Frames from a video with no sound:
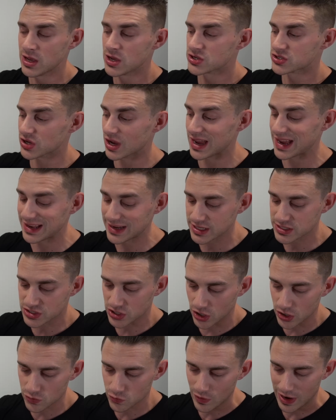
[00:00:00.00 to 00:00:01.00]
So in its
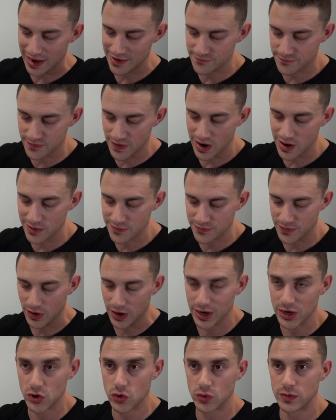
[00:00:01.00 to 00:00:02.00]
own right, very,
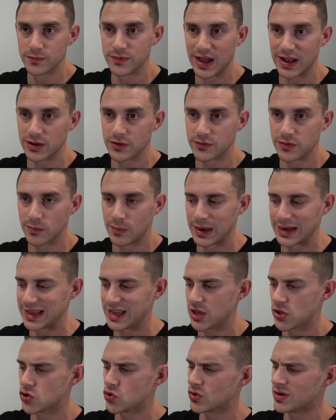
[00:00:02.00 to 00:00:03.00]
very good value for
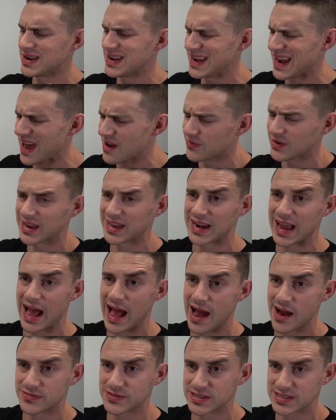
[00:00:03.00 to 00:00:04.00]
money. You're never going to
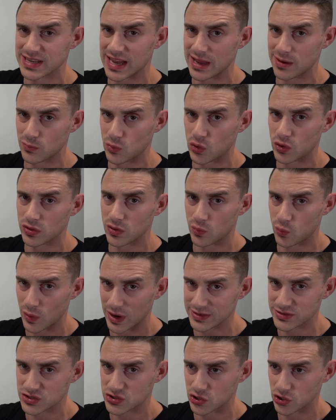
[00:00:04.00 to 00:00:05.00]
have to take more than
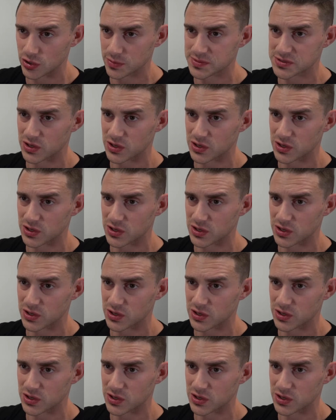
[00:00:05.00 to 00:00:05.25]
one scoop.